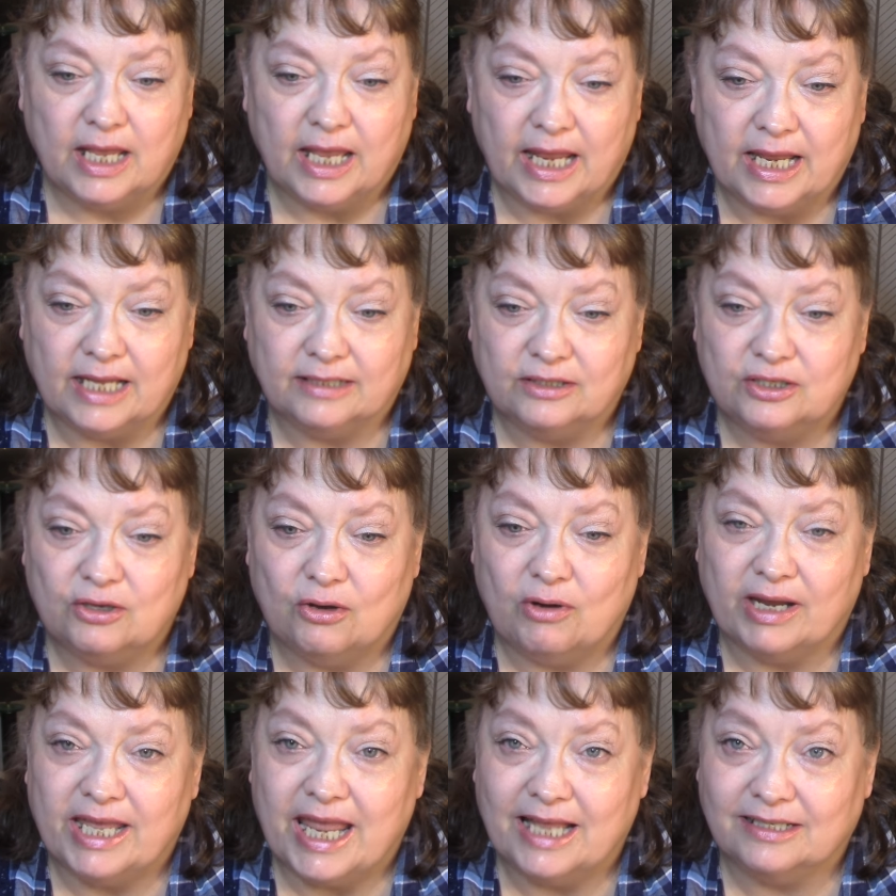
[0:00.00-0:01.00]
And so
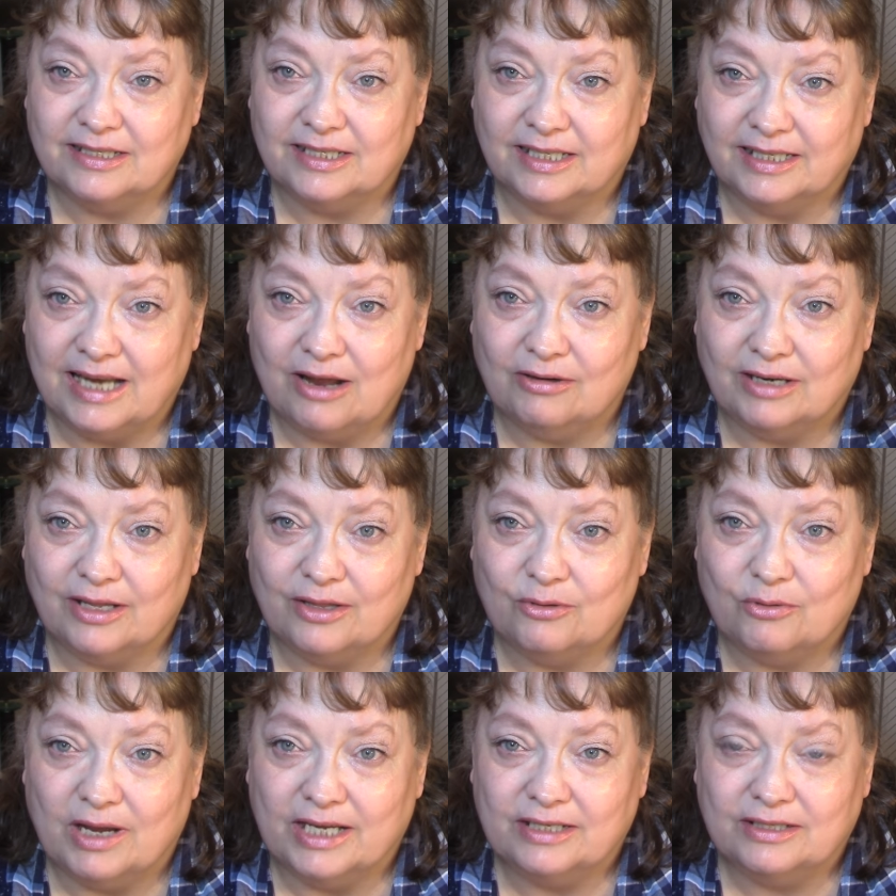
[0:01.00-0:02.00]
I can't sit down
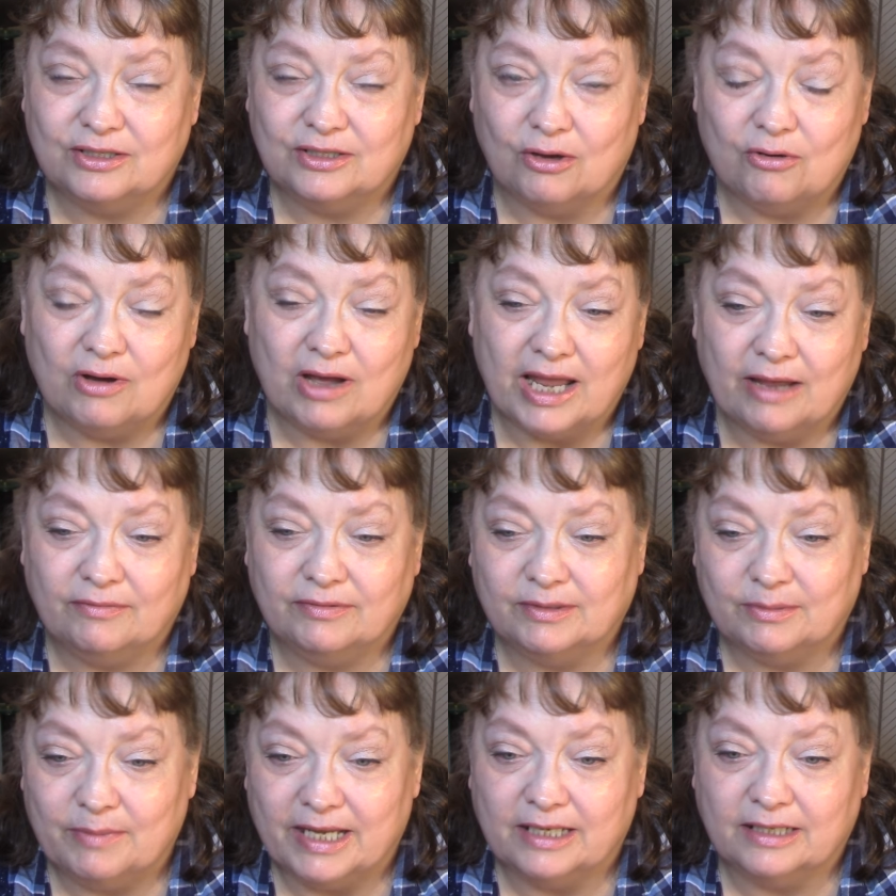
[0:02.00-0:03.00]
otherwise. So I have
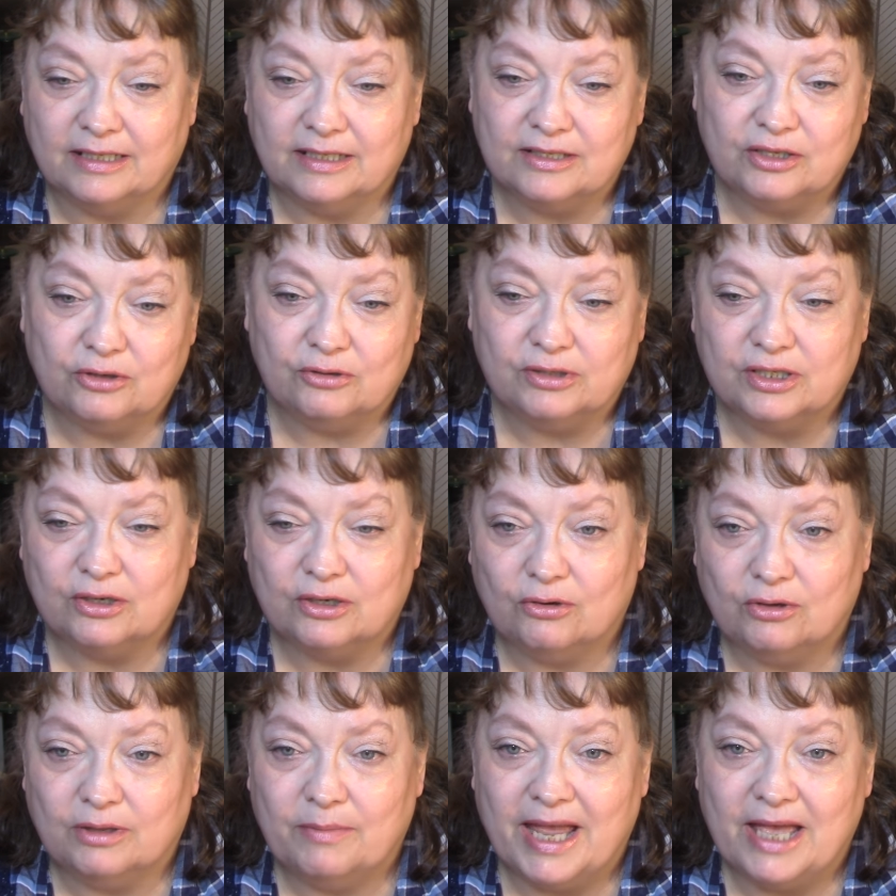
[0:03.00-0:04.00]
to make an excuse to go
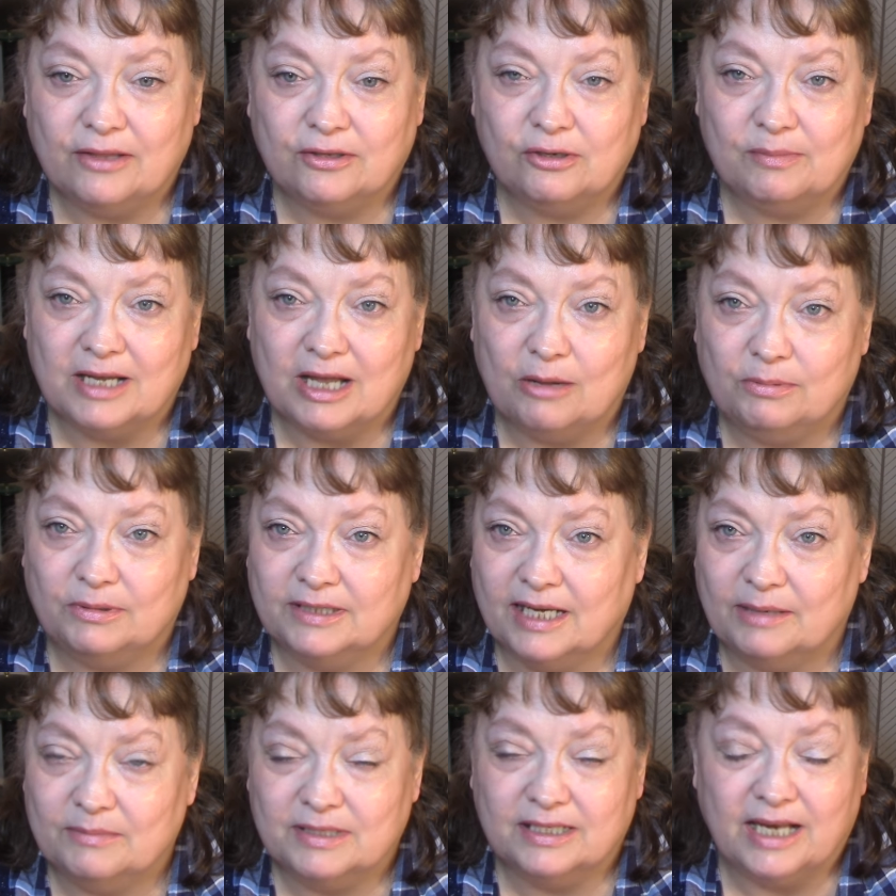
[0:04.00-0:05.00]
to the bathroom a couple
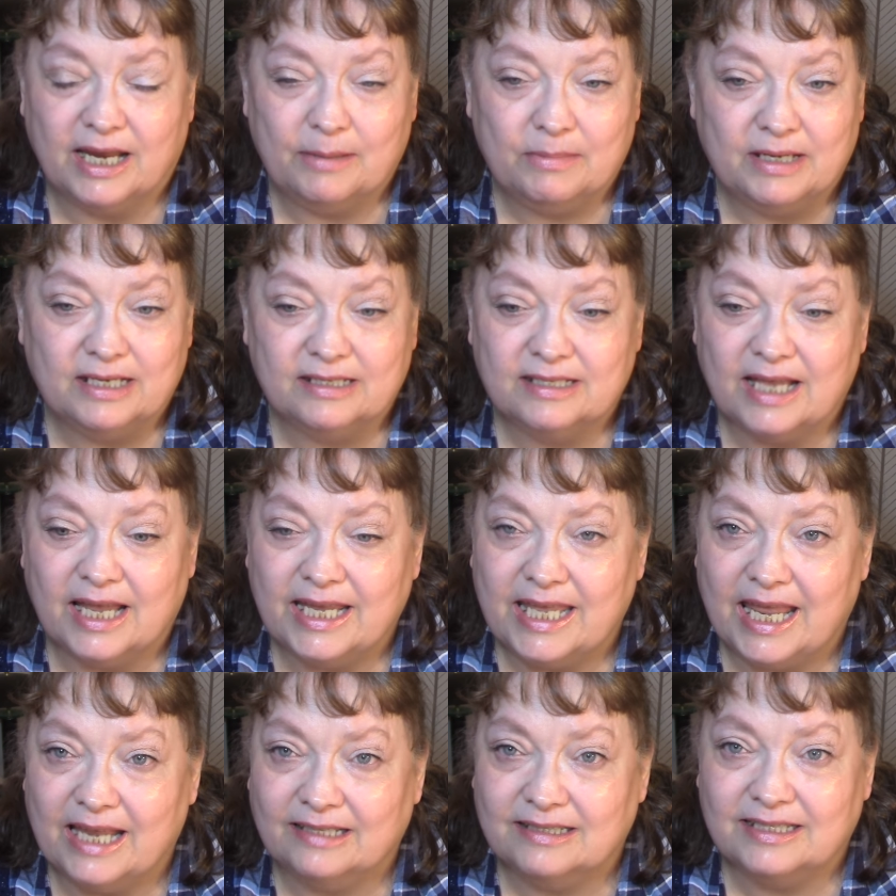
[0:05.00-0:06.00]
times a day because I
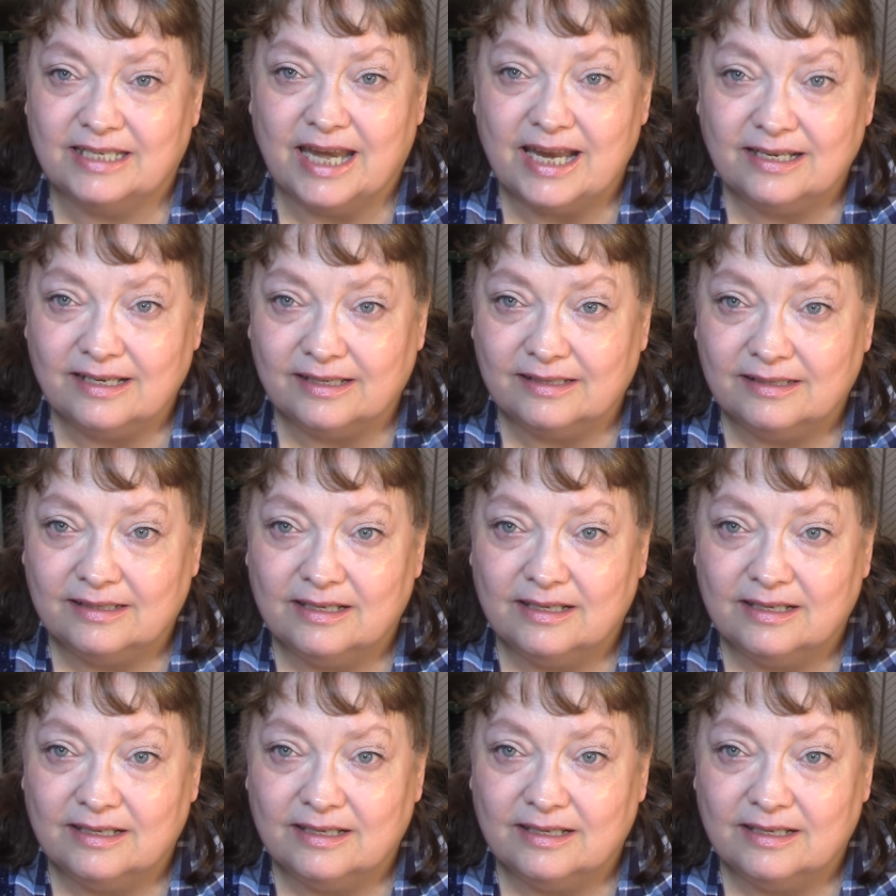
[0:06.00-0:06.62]
can't stand it.